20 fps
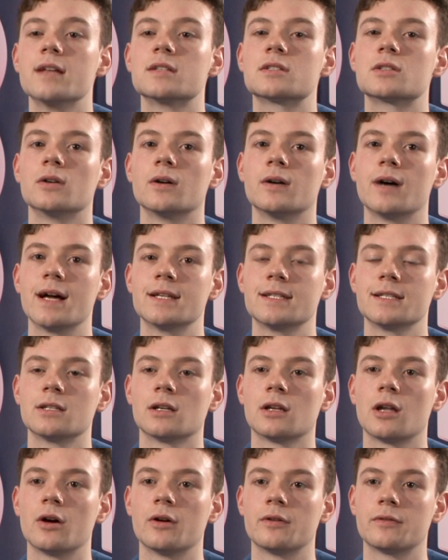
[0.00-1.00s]
So, I did a
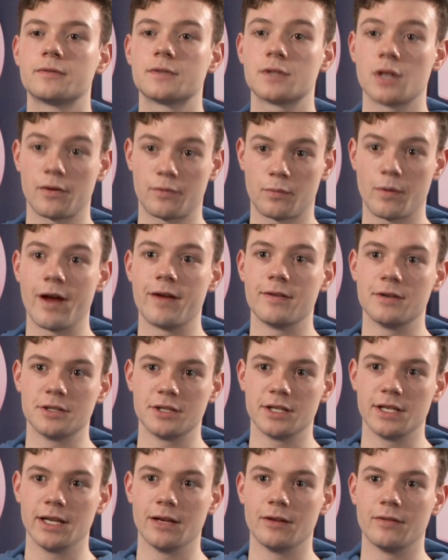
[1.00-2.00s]
lot of software
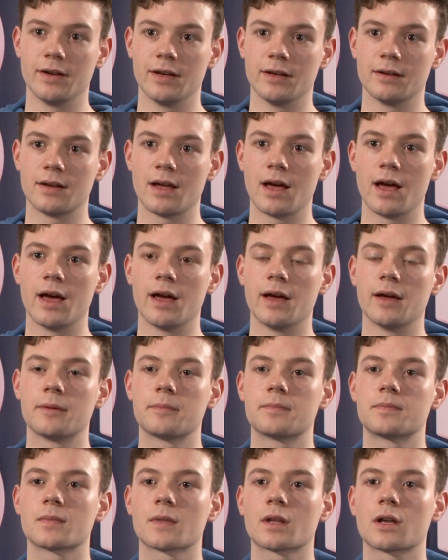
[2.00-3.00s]
engineering uh,
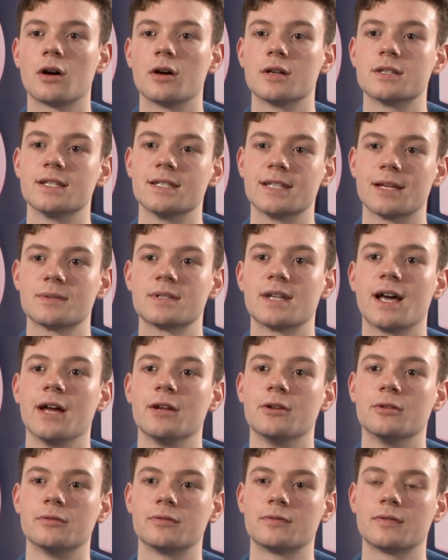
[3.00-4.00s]
courses
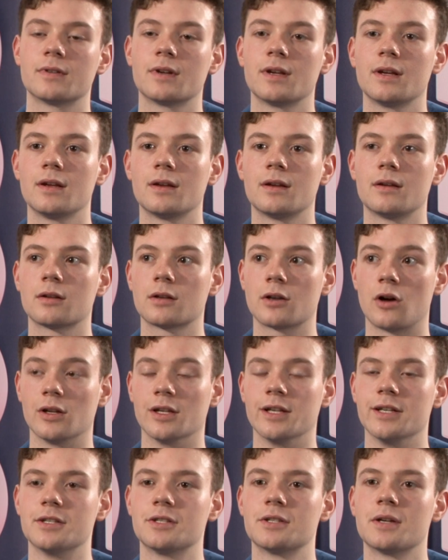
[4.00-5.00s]
outside of
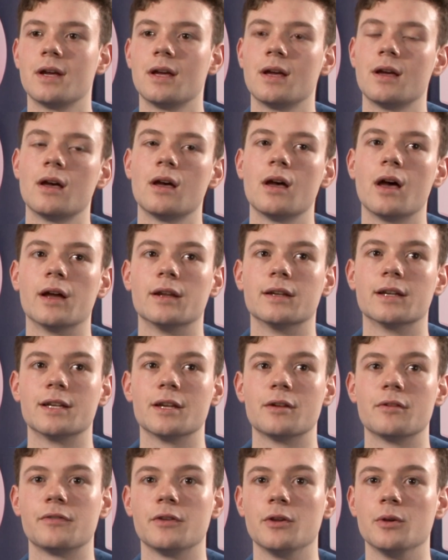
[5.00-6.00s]
college, and I
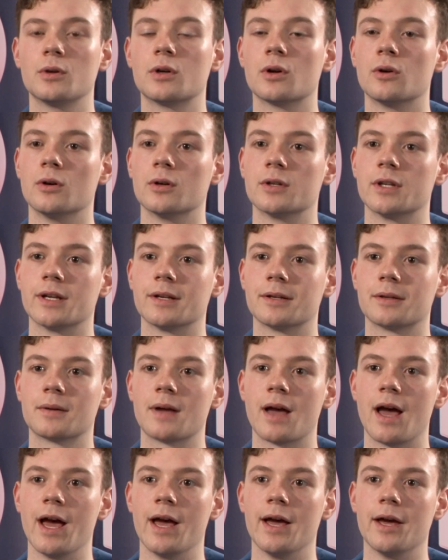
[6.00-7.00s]
did a few coding
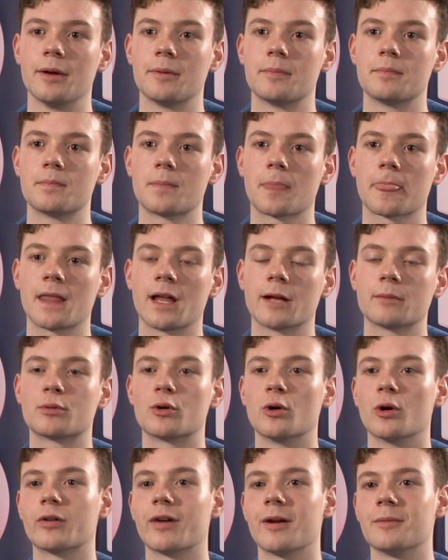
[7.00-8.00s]
uh, like
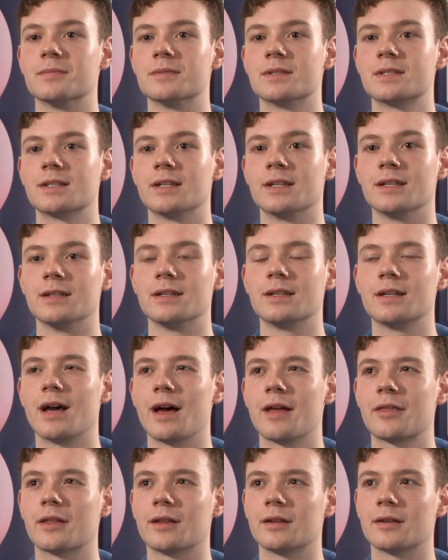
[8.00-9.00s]
programs, and
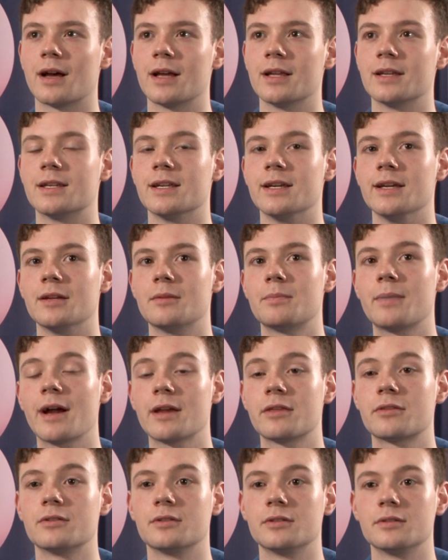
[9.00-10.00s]
I think I did
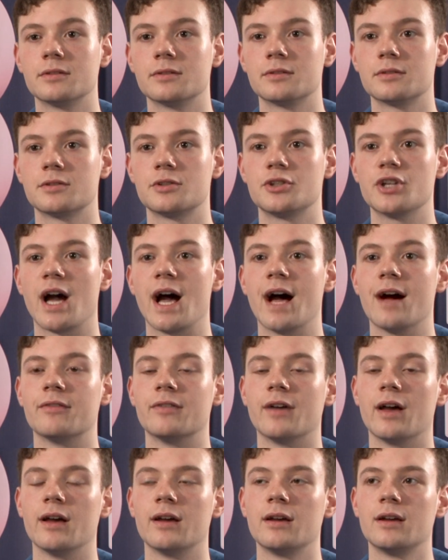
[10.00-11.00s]
Python,
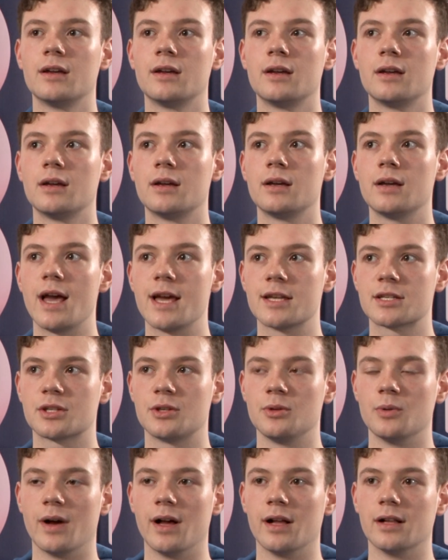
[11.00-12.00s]
Java,
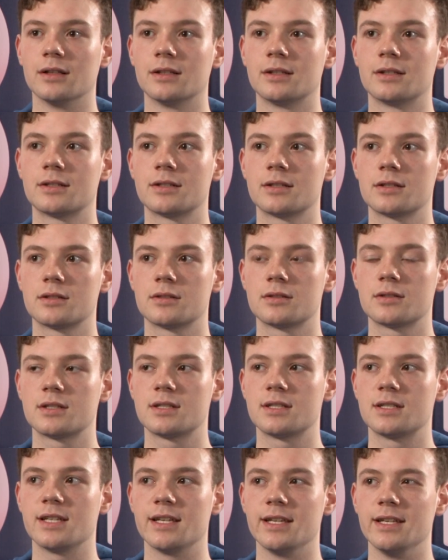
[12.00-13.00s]
SQL,
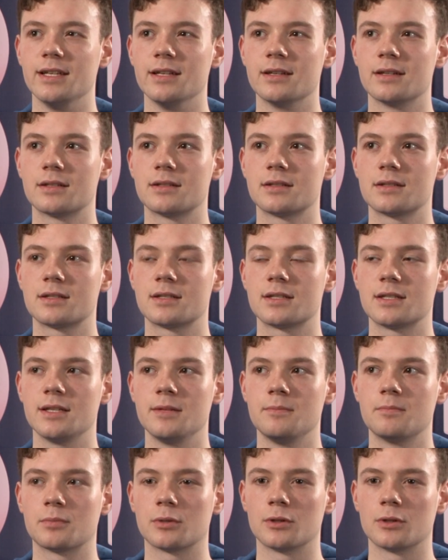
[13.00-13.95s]
C, C++,